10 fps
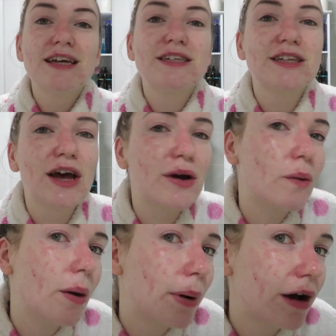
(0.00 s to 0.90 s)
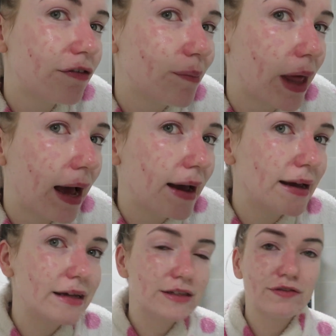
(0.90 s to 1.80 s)
So apart from that,
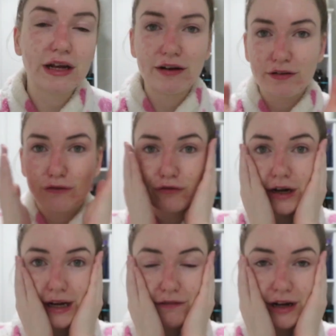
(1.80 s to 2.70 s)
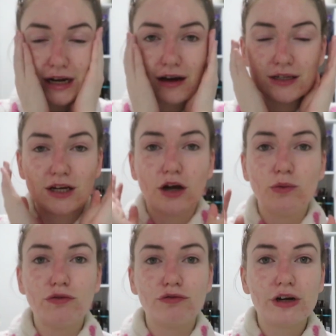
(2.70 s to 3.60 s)
it's feeling really, really nice. I
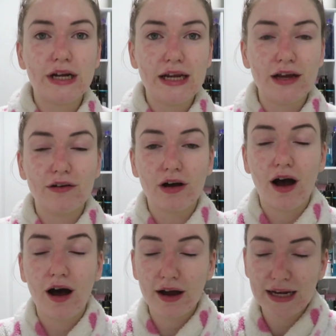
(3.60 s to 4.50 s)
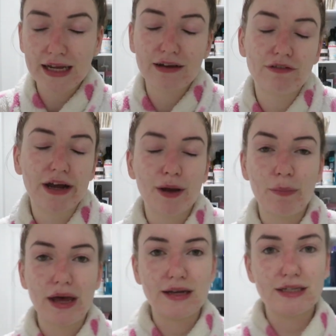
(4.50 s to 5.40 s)
would really highly
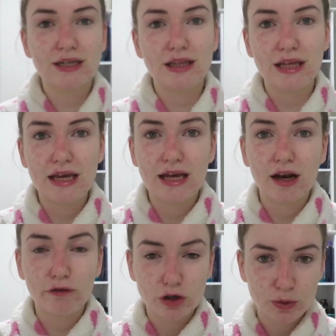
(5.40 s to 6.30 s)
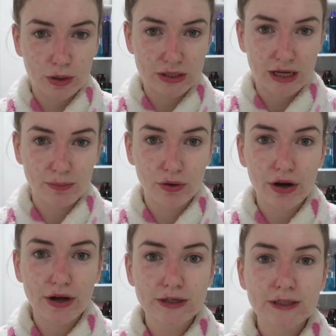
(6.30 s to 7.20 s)
recommend the La Roche Posay
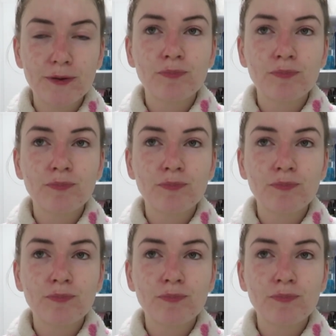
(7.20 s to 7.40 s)
products.